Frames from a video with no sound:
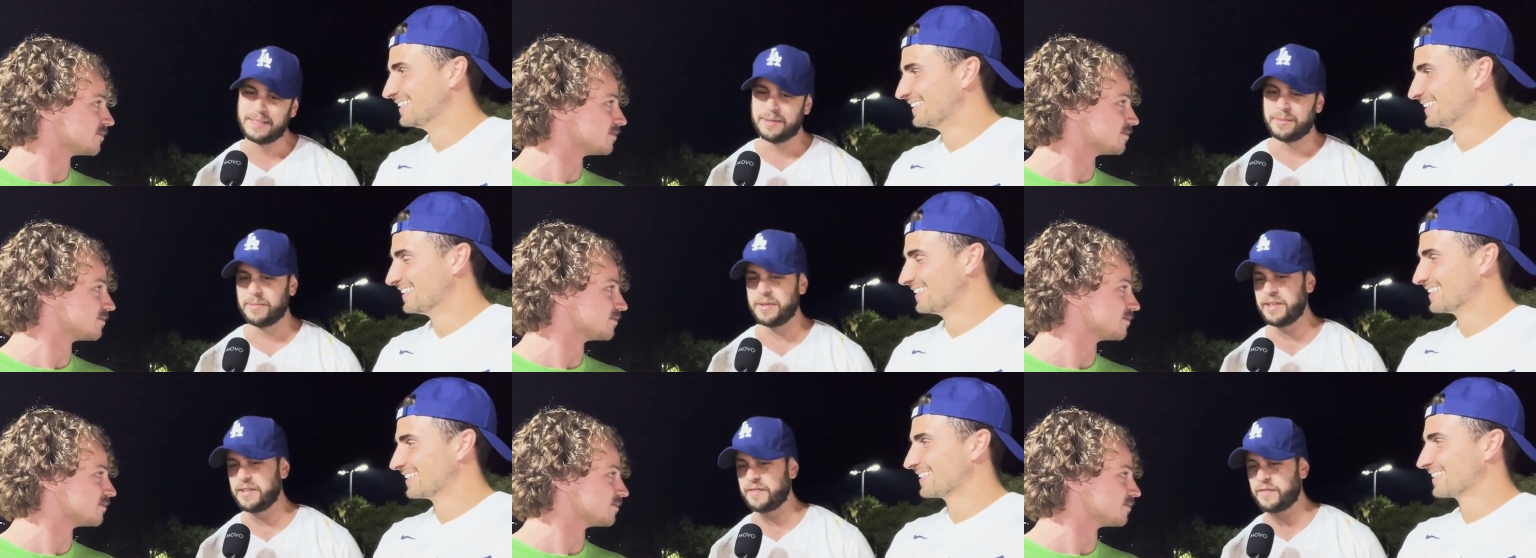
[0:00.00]

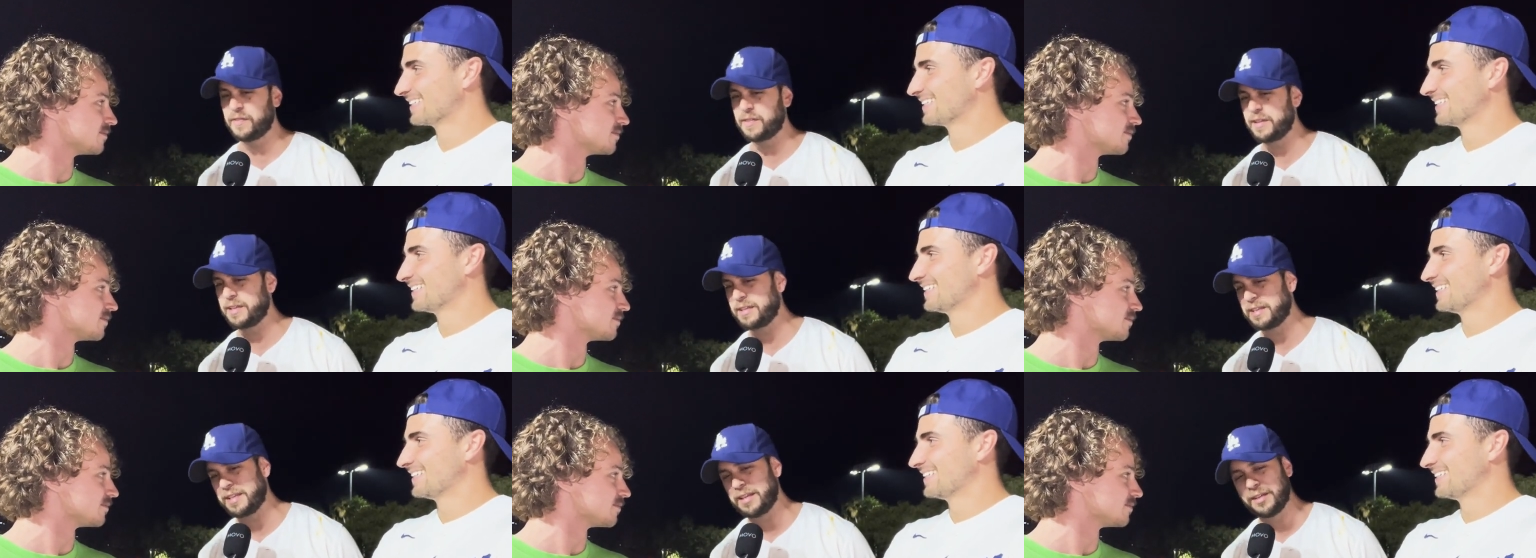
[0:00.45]
Speaker 1: We
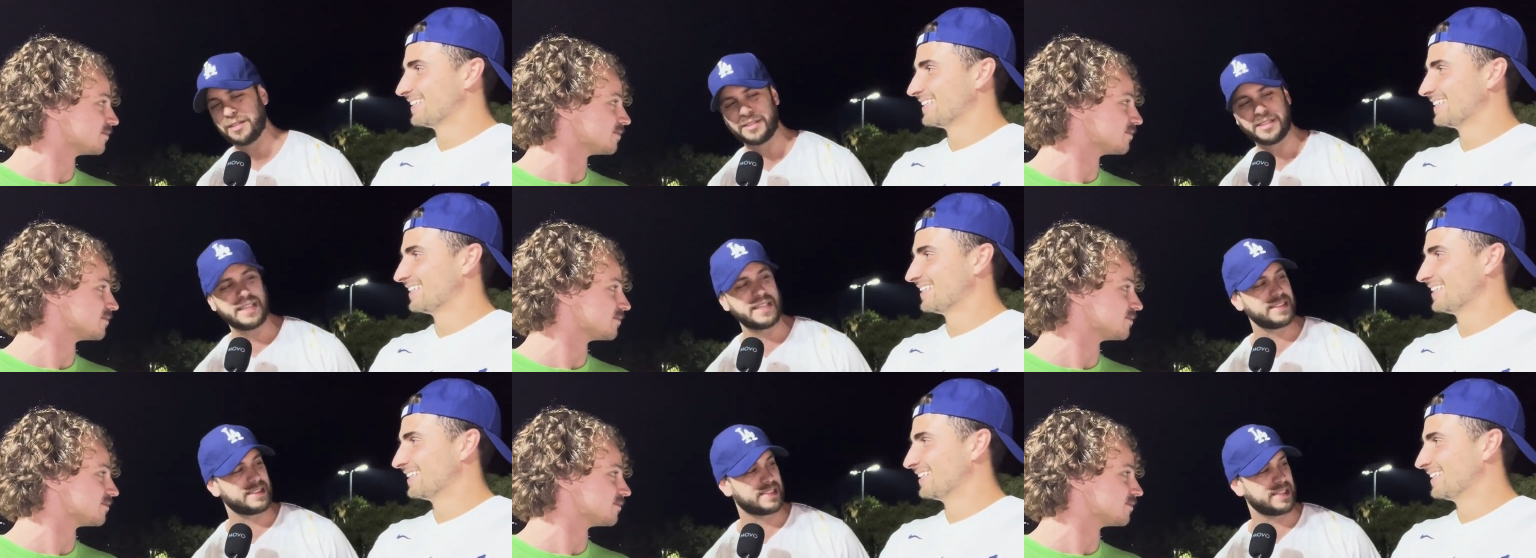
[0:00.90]
killed
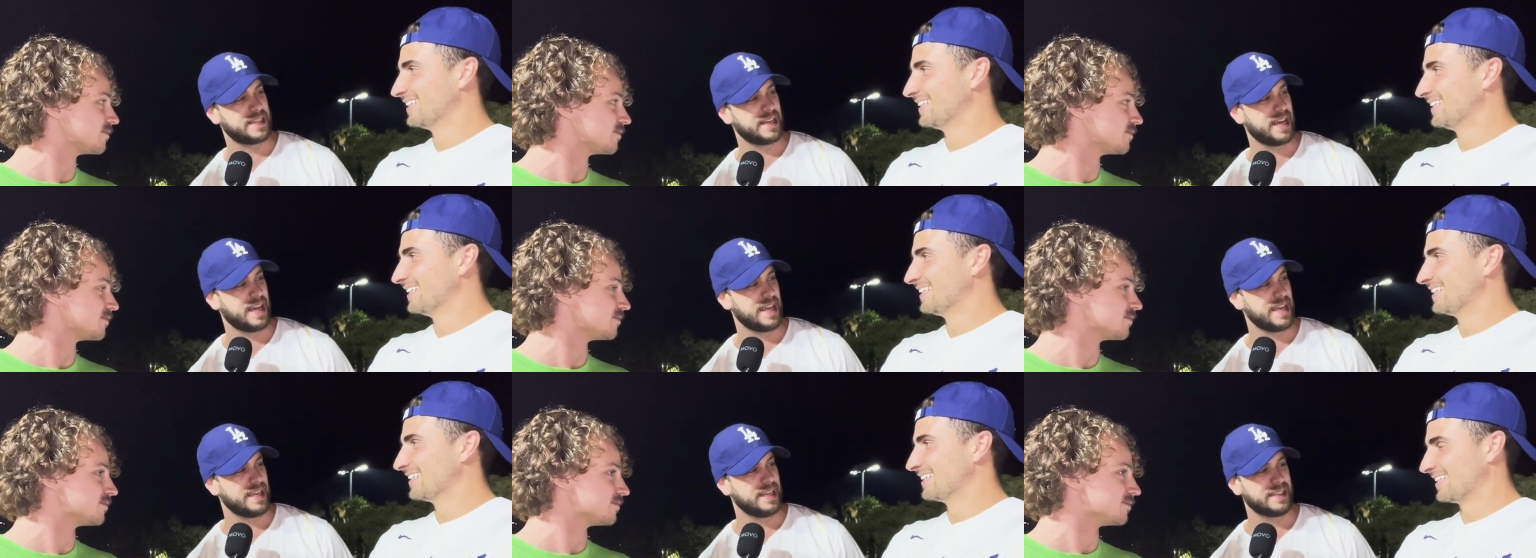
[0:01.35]
it
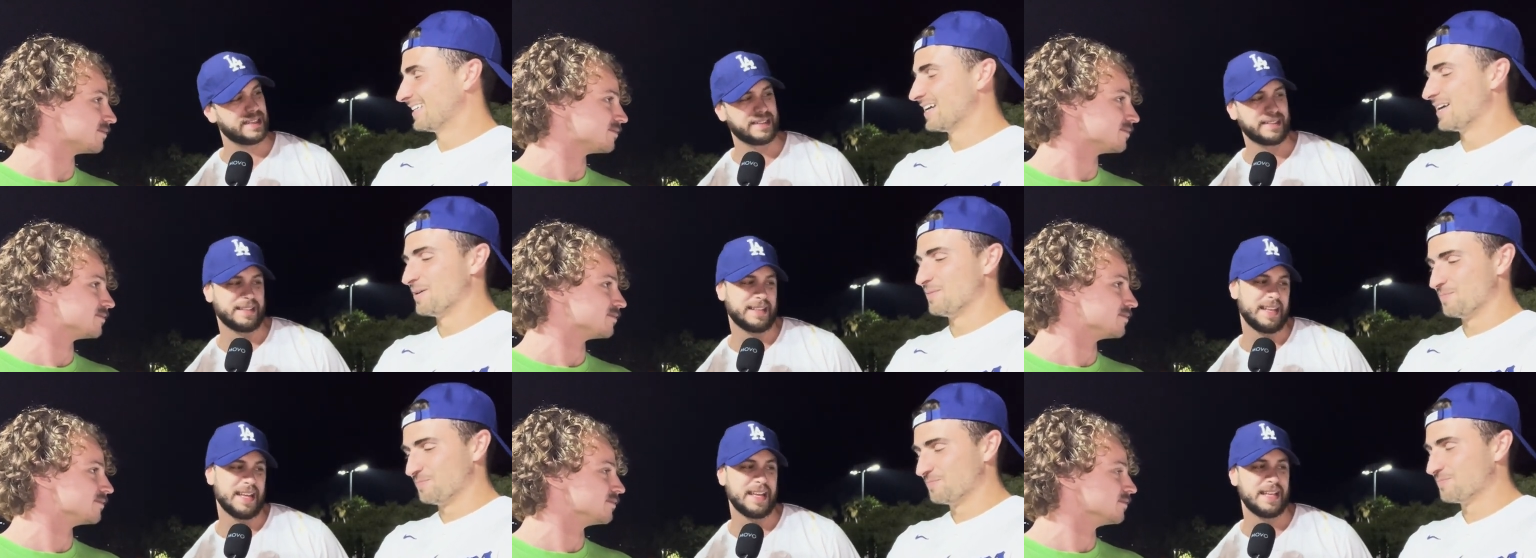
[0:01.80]
tonight,
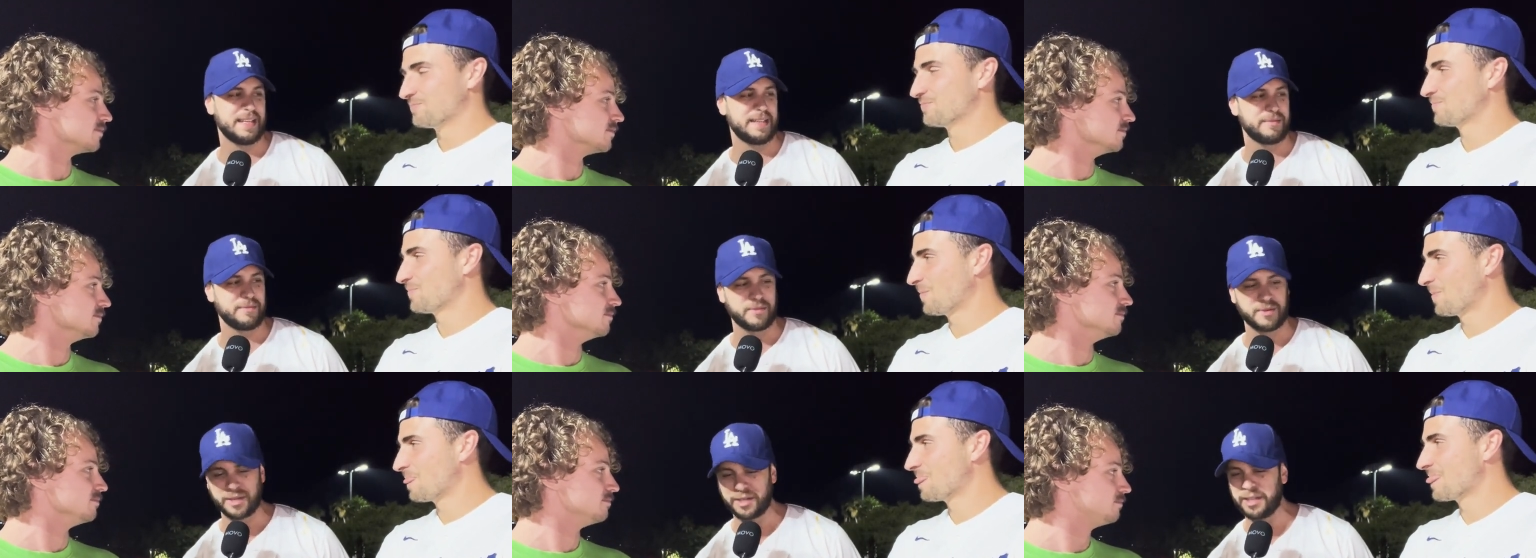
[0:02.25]

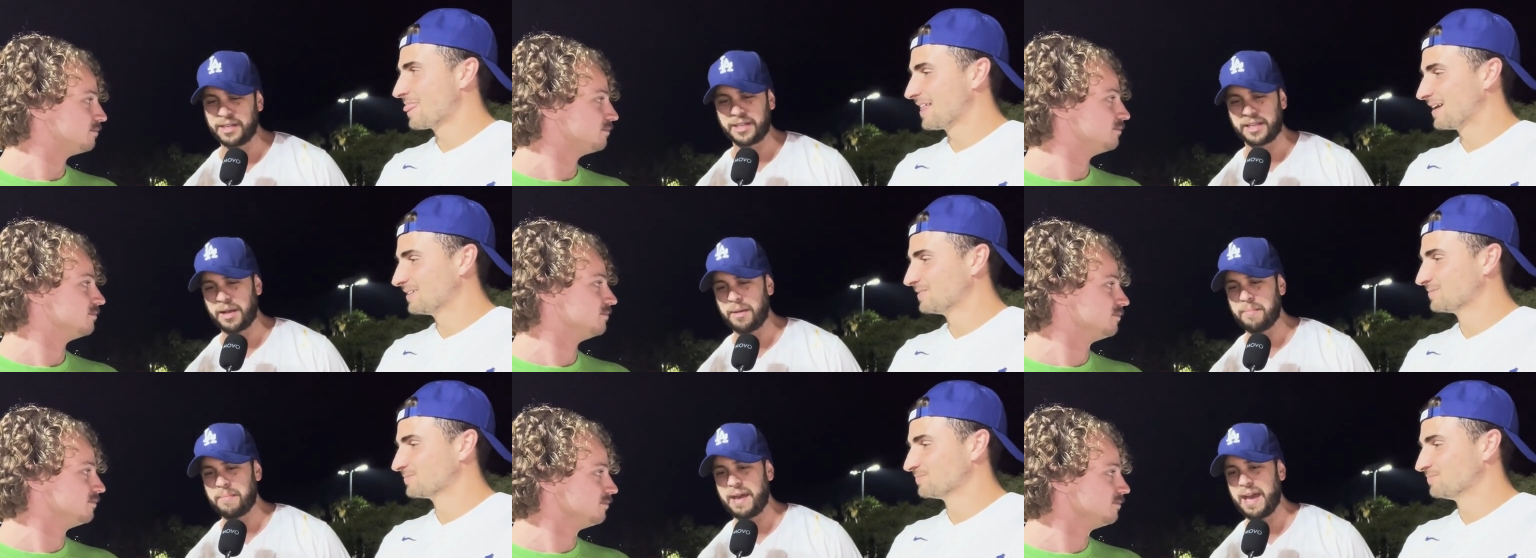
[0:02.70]
and we're going to
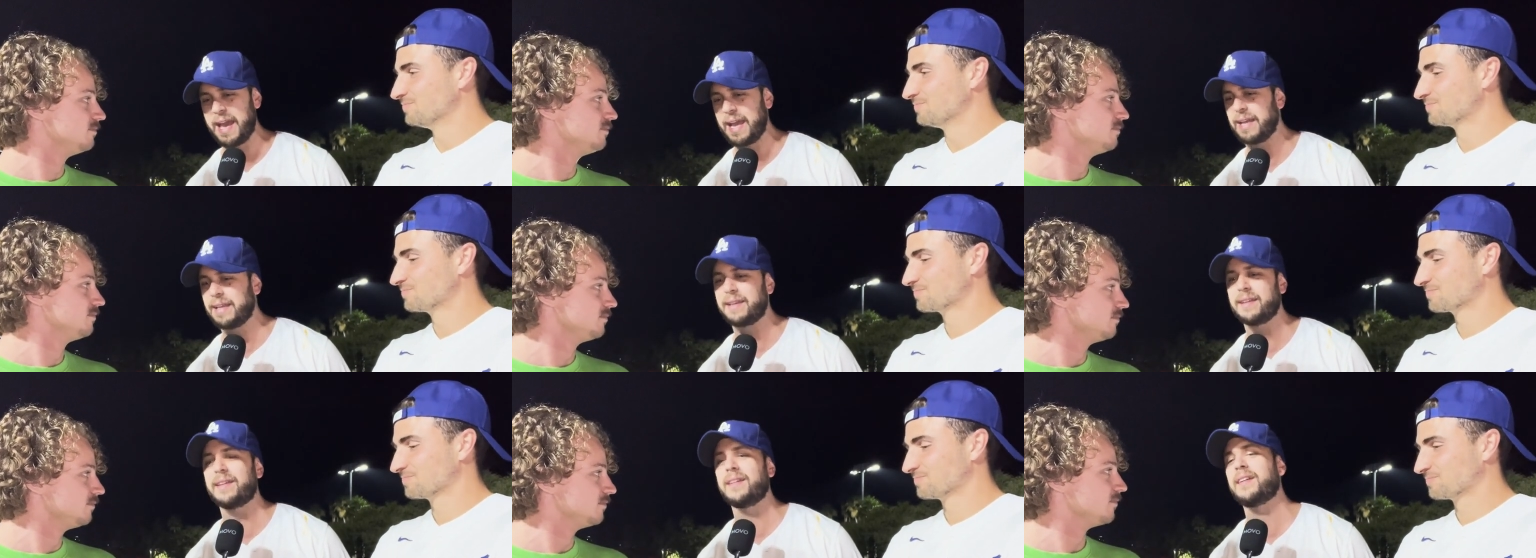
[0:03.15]
come
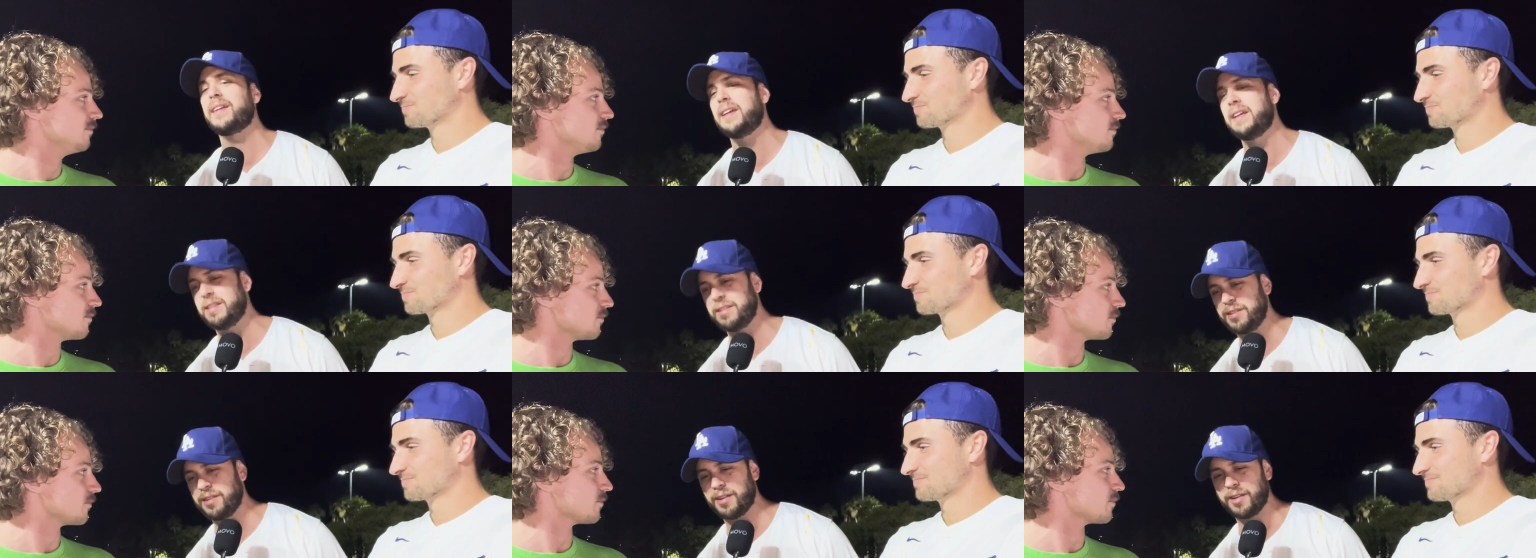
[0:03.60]
back
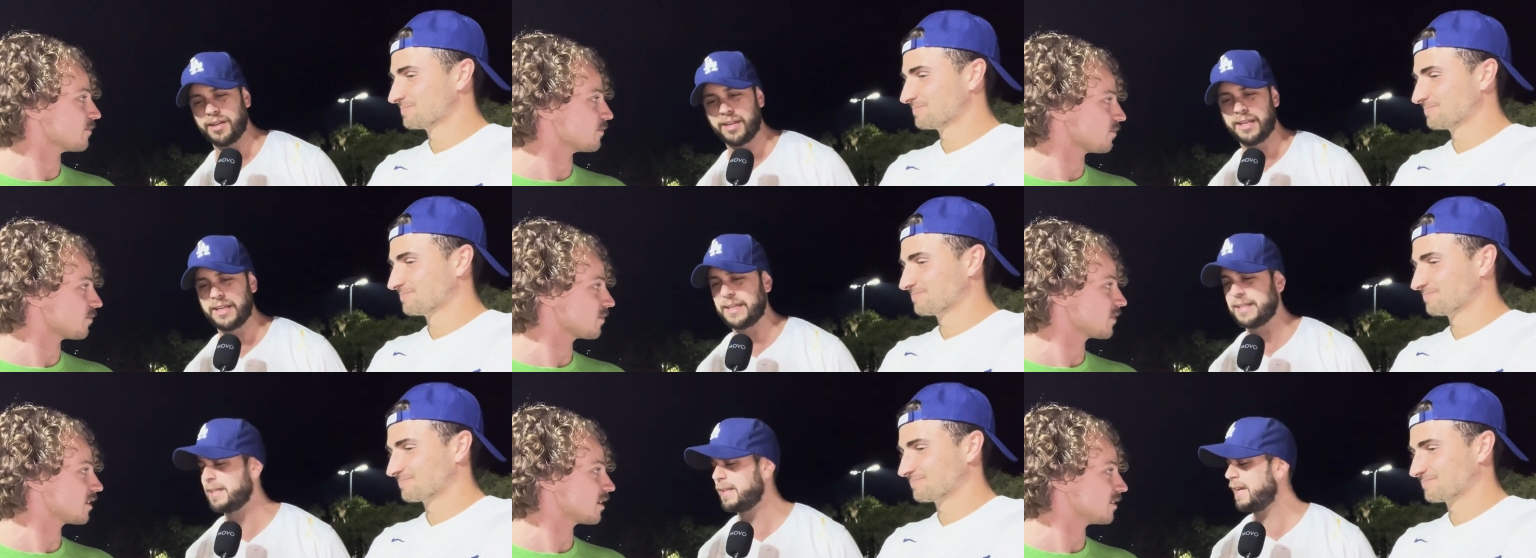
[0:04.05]
in your
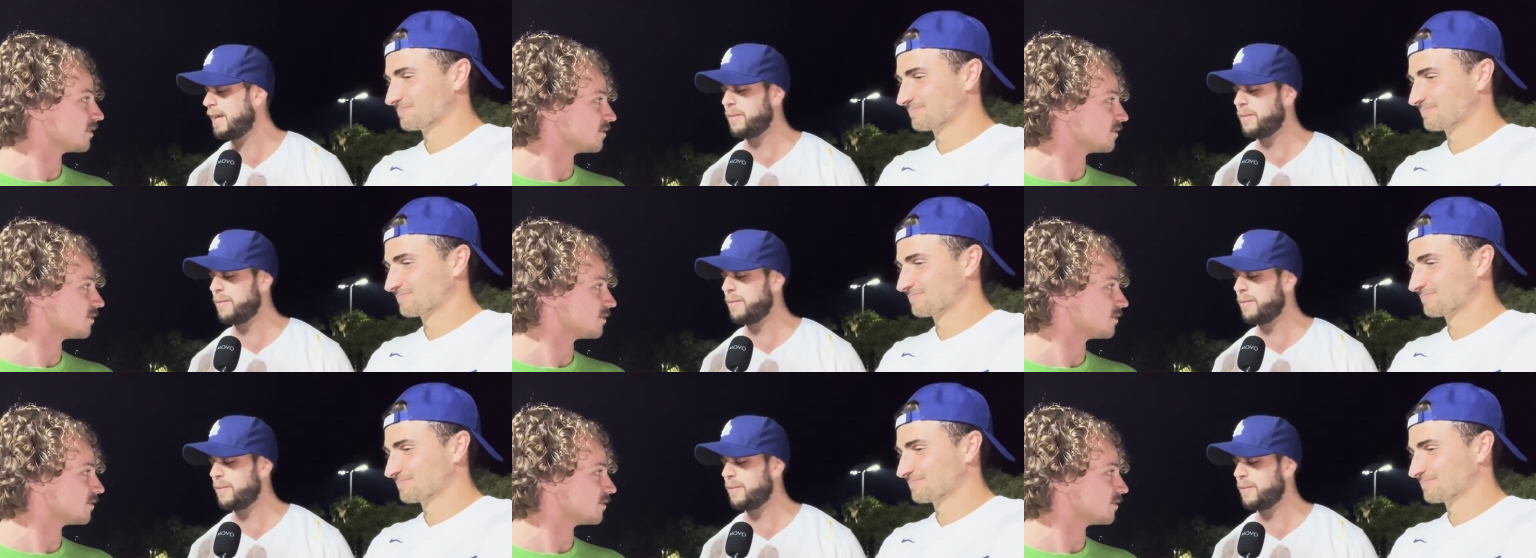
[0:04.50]
head,